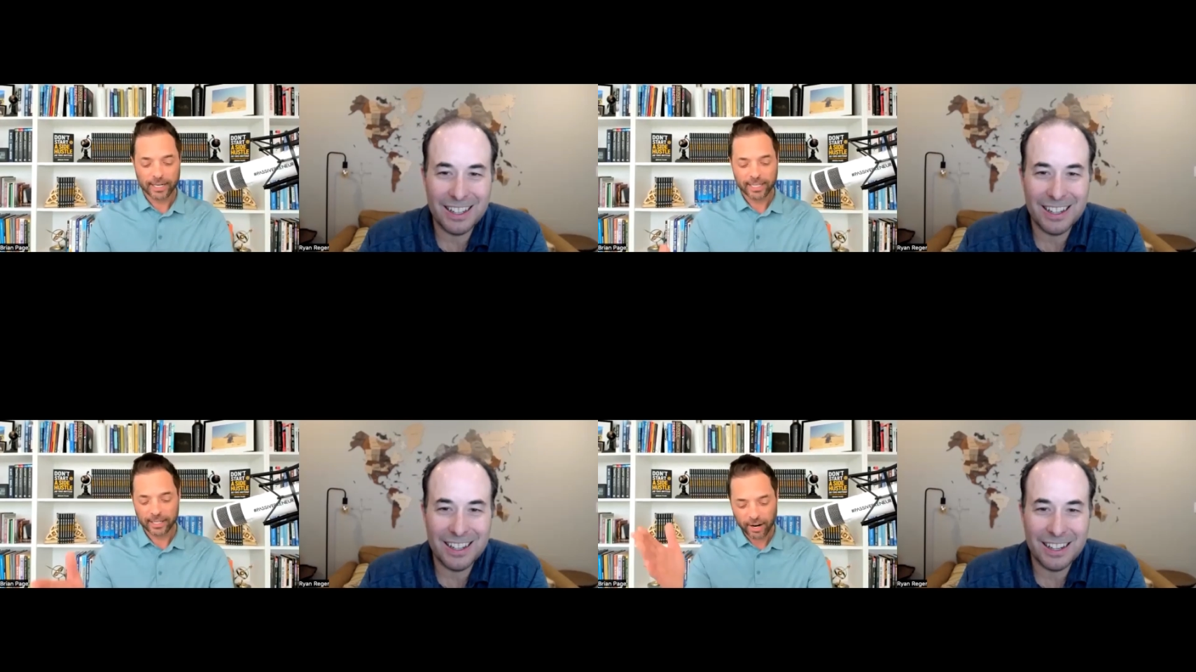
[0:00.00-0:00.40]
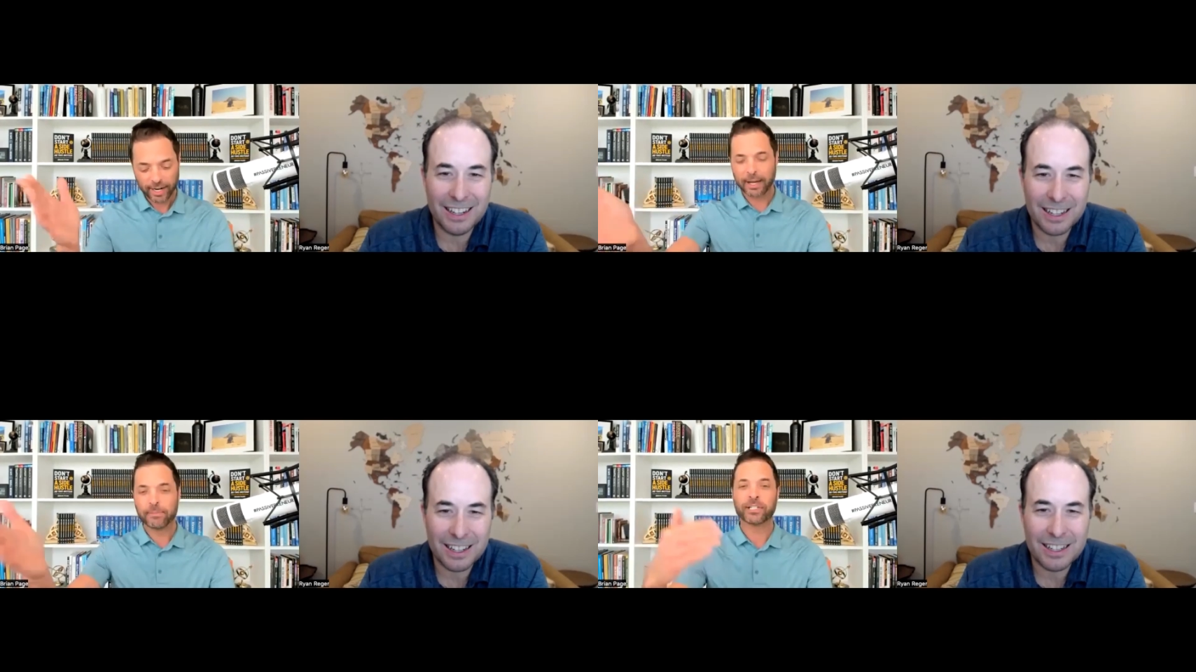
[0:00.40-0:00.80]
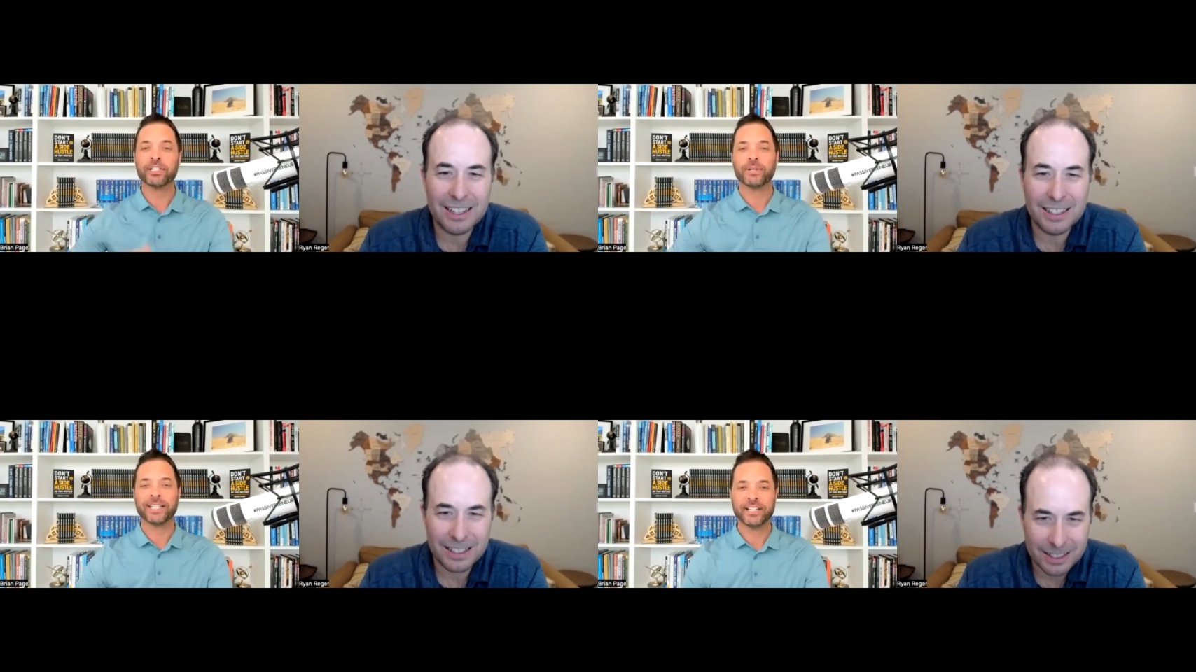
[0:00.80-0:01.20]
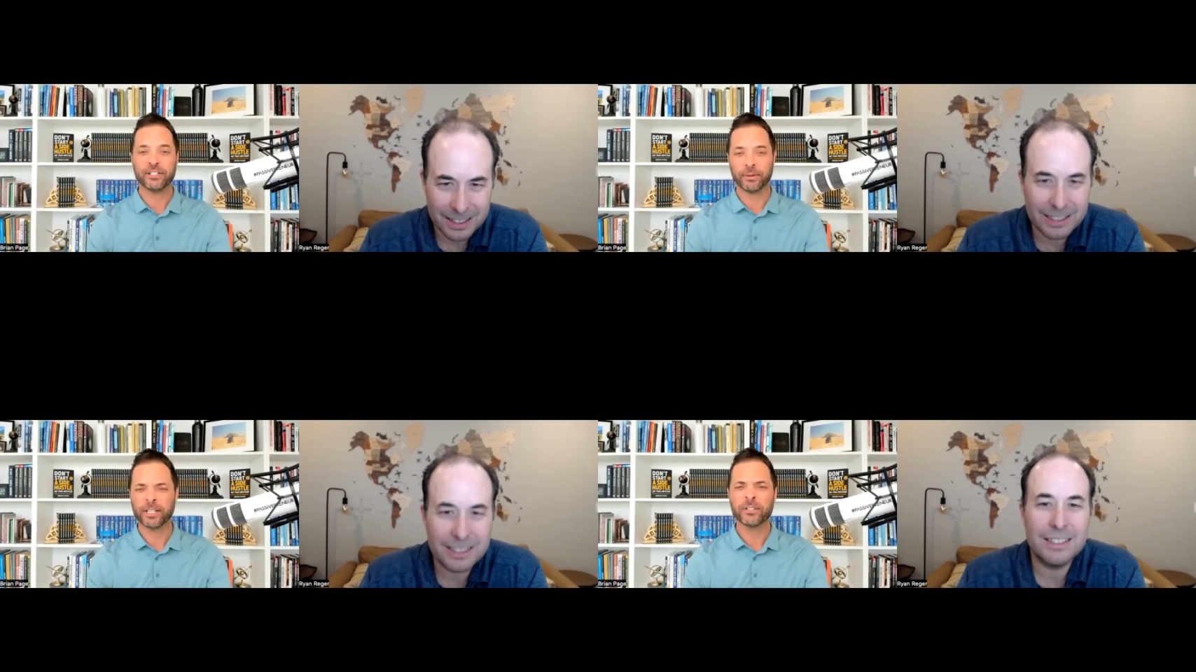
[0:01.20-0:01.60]
Speaker 1: said, all right, I'm just going to do what he's
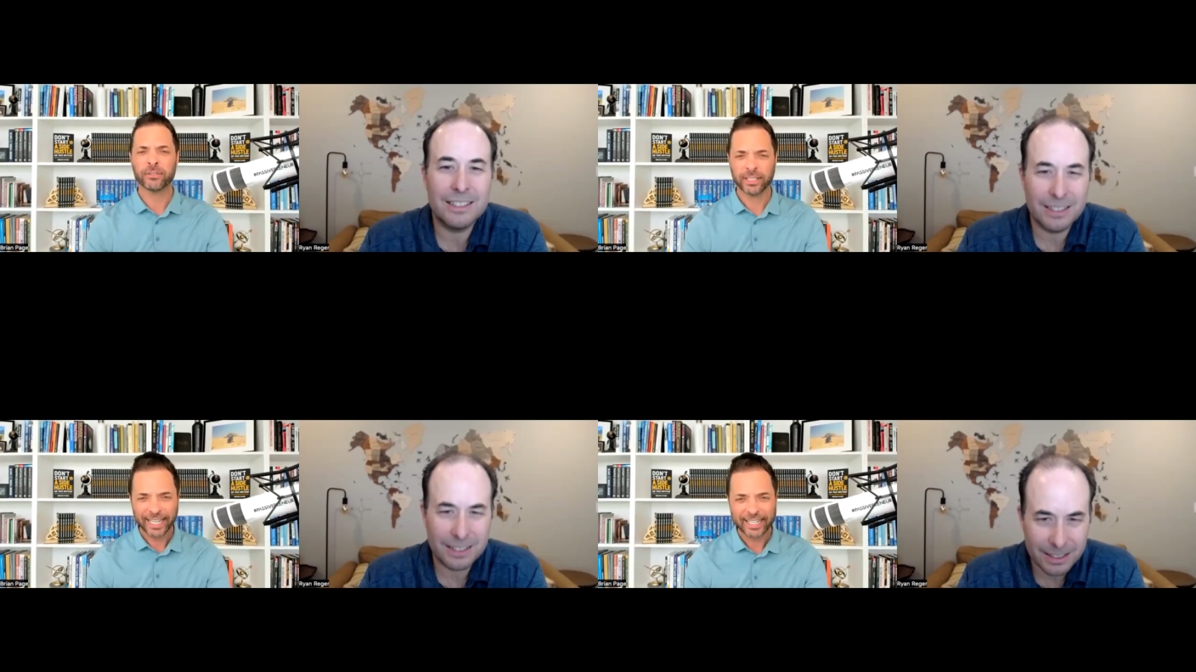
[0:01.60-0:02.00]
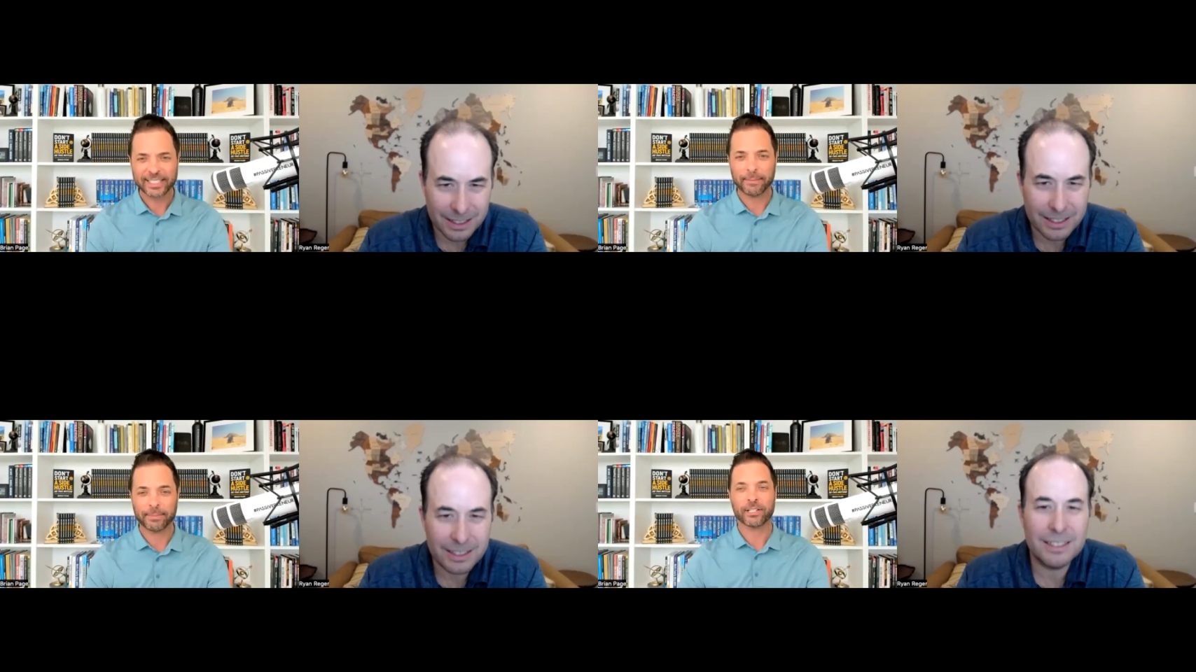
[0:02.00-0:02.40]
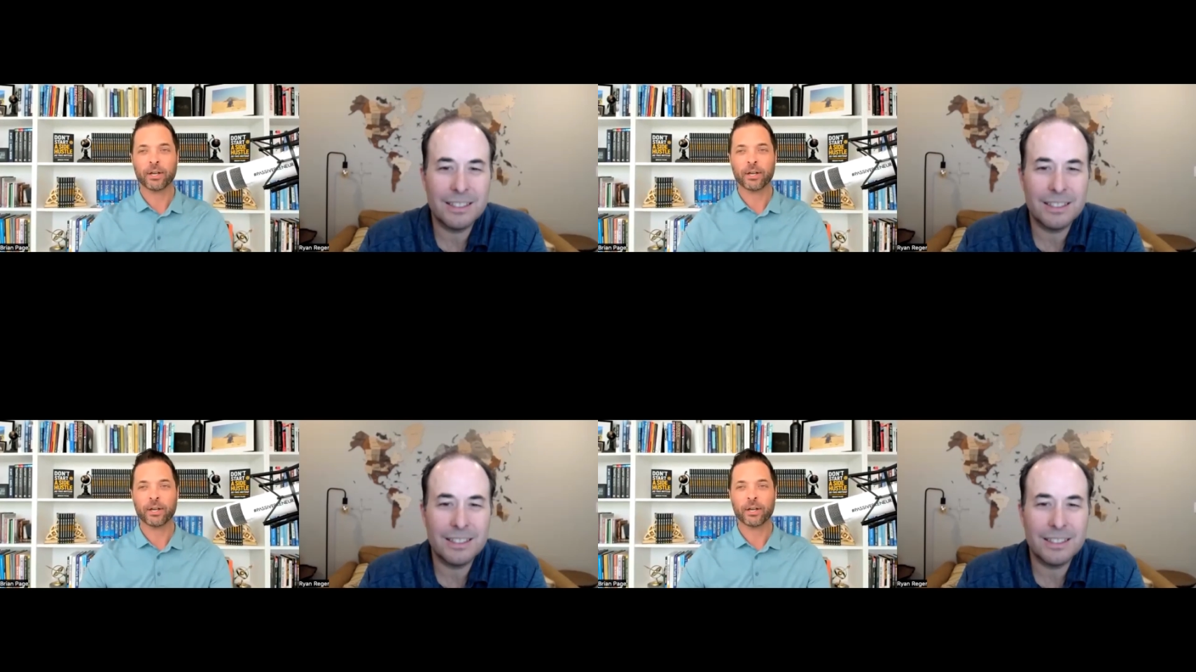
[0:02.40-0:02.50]
doing. I'm going to do landscaping.